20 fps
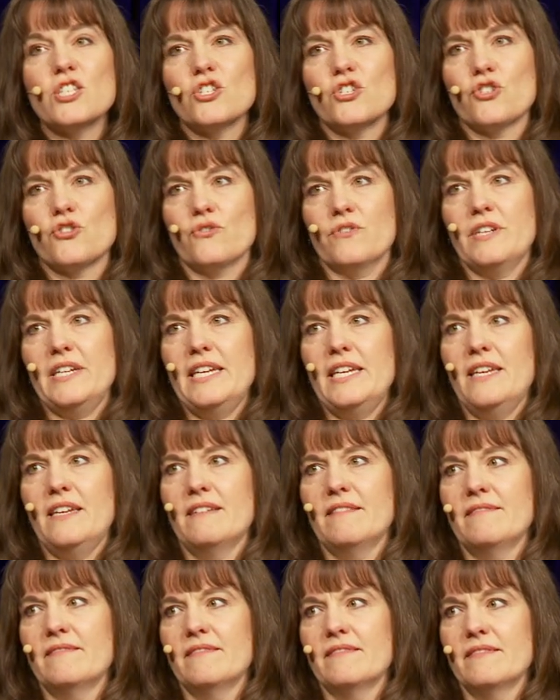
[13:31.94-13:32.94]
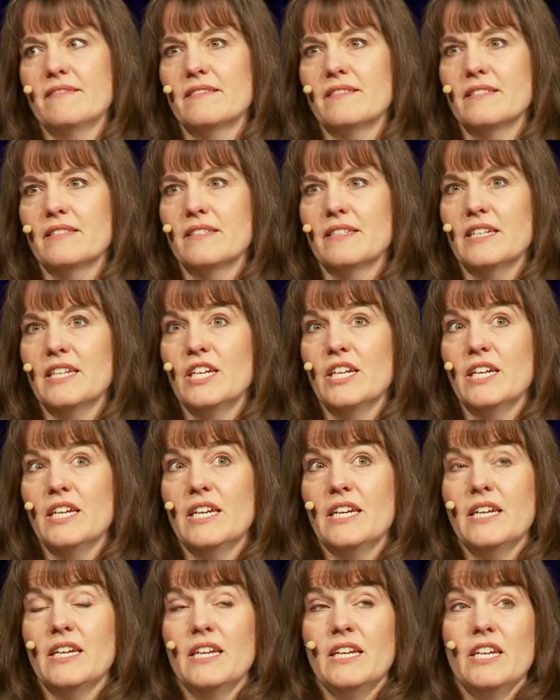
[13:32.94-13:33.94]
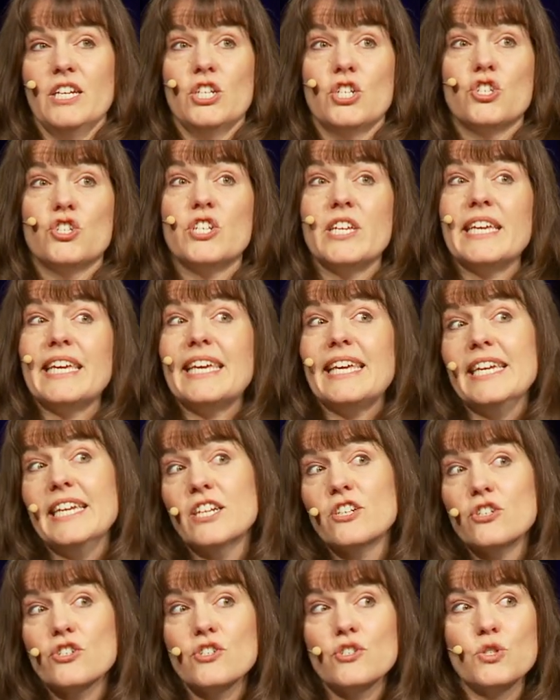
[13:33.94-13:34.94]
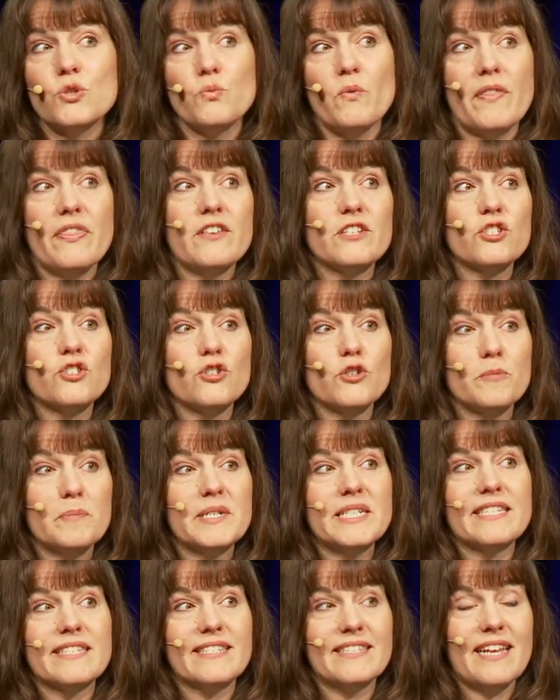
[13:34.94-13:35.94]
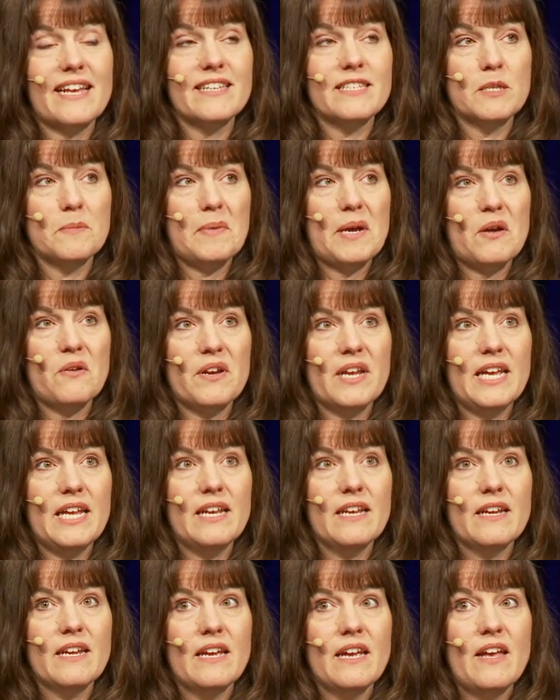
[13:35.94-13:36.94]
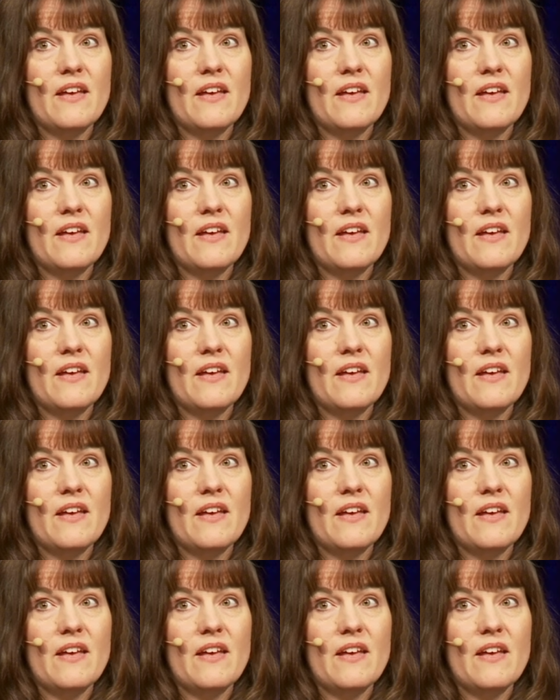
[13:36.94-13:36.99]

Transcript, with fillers: the tree, she hears what the serpent says about it.